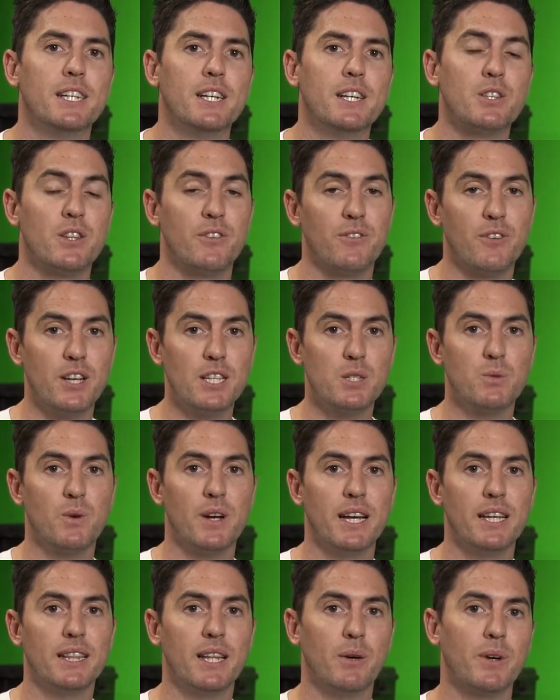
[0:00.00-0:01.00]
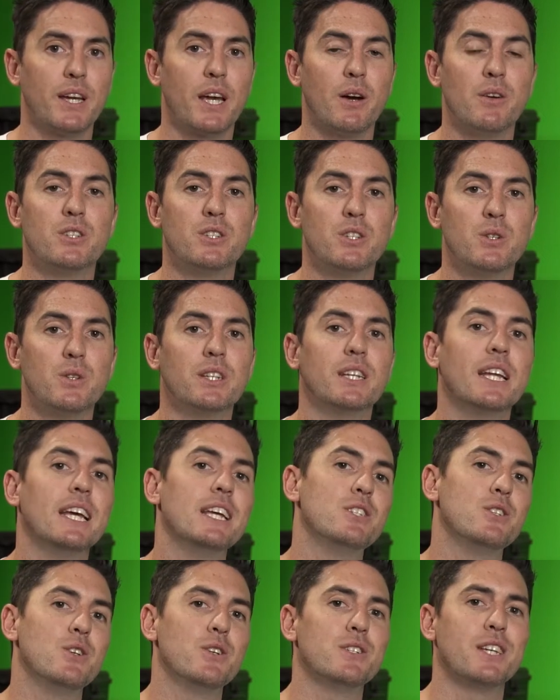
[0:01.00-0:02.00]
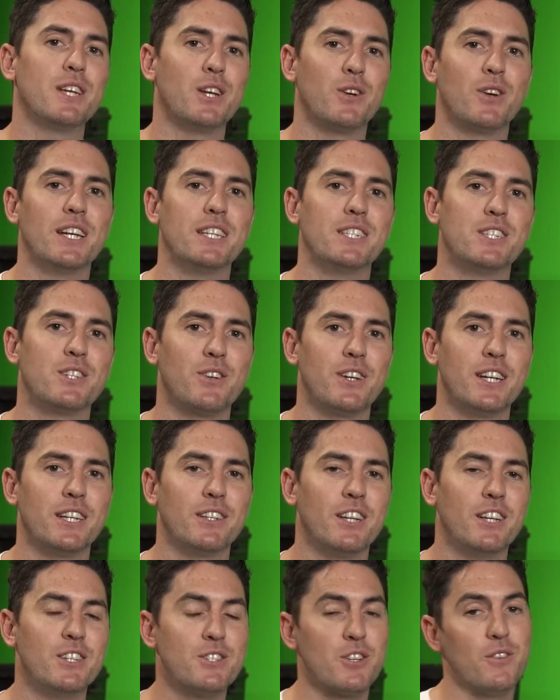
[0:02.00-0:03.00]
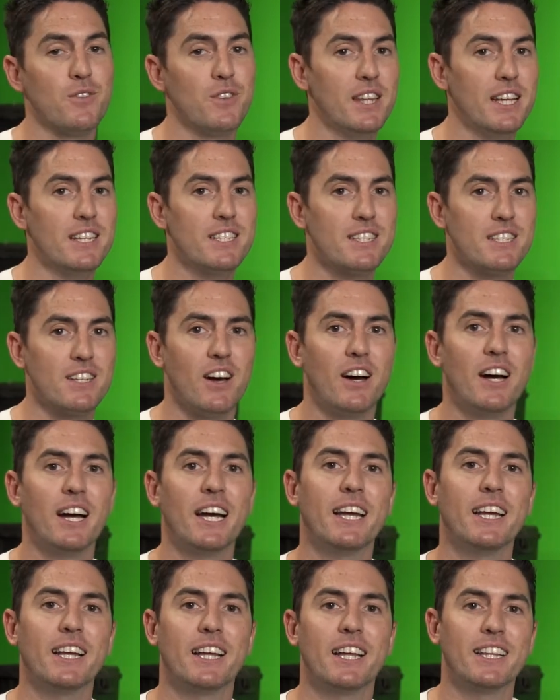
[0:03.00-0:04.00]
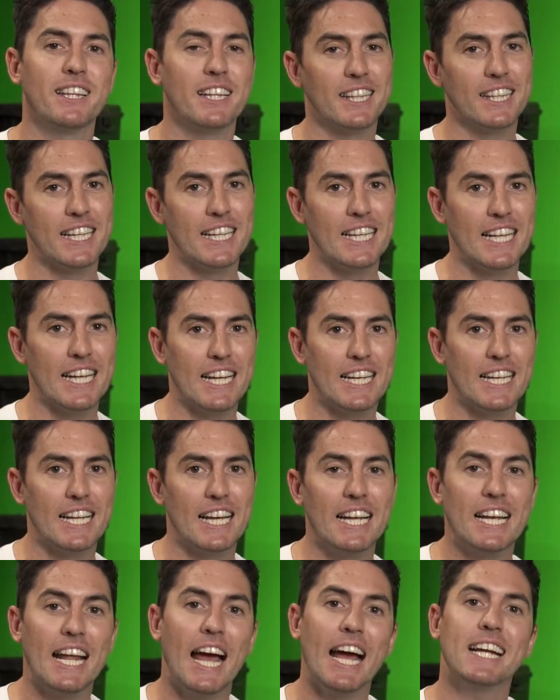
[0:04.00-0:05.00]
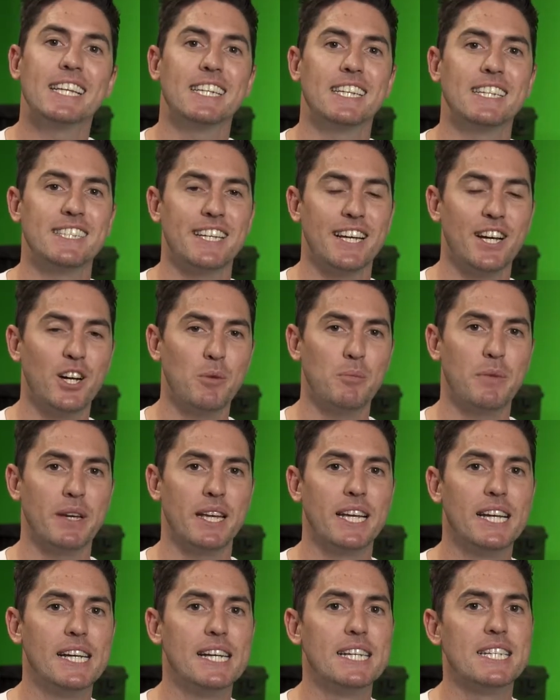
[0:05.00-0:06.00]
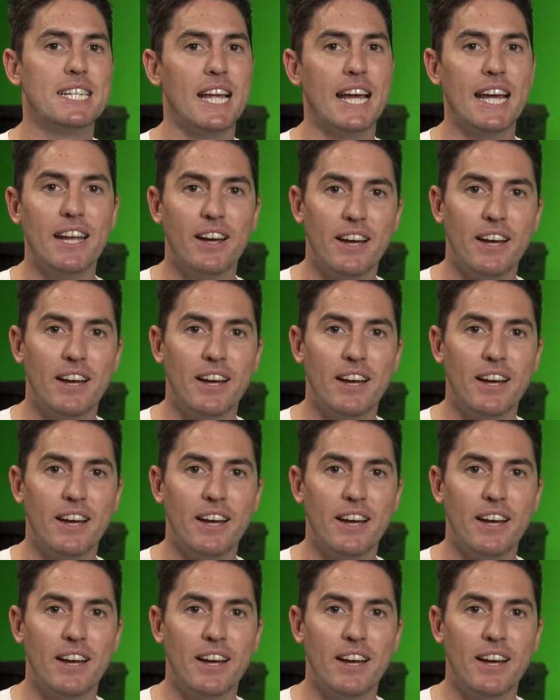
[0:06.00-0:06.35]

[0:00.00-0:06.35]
So the first way that we're going to do it is using green screen. So for this, I clearly need an actor to help me. Today